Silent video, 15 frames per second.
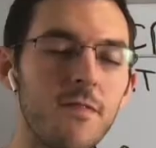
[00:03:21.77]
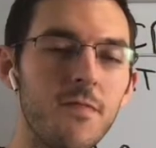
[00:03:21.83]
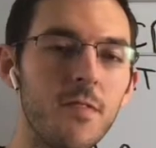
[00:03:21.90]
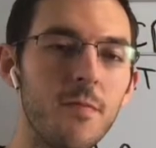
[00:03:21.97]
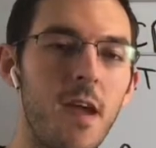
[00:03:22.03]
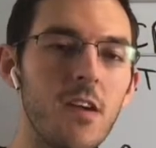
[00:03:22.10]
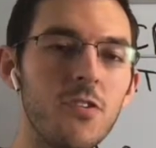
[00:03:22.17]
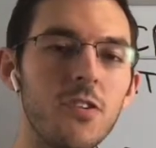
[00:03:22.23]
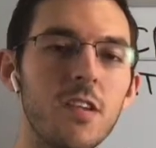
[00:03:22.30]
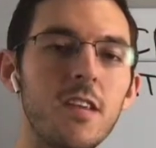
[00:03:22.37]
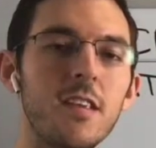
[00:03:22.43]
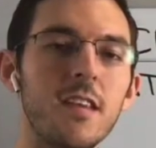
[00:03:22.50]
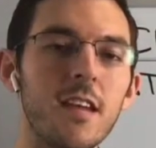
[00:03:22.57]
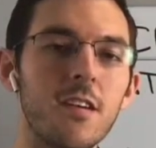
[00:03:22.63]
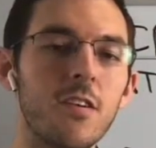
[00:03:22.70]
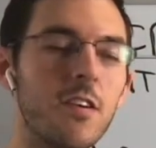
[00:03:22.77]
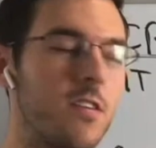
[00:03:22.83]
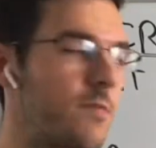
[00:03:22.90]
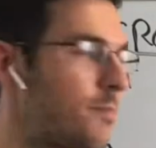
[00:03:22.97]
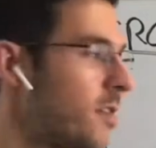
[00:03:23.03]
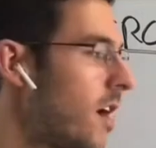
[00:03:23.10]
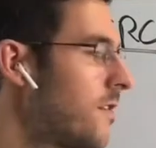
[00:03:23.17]
inflammation and
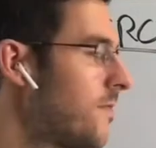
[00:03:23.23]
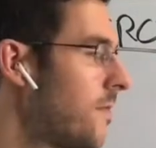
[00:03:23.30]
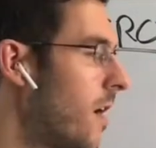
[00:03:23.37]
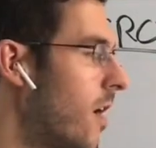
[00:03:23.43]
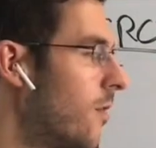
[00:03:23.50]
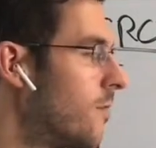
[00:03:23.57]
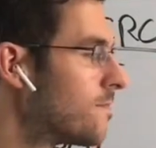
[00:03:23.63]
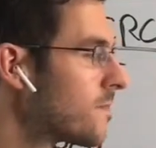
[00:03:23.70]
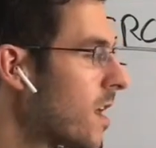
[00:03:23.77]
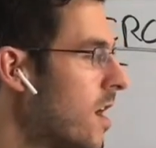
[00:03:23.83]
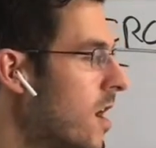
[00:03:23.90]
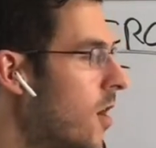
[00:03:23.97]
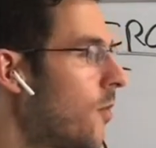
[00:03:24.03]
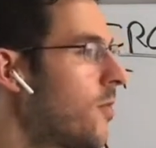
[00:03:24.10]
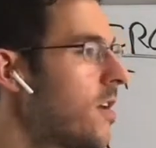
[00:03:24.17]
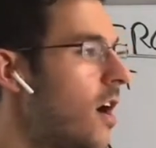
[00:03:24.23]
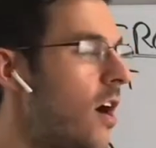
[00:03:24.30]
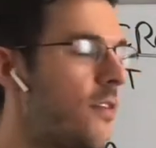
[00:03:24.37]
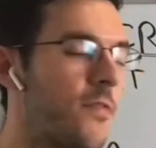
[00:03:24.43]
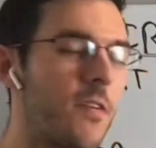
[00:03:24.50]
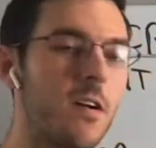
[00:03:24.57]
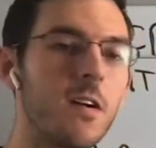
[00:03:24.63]
increase blood flow. We
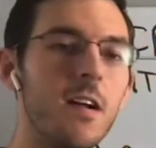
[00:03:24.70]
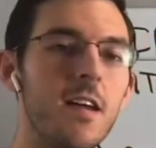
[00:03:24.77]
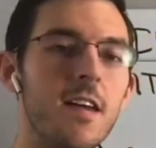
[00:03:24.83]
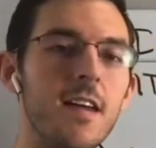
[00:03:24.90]
offer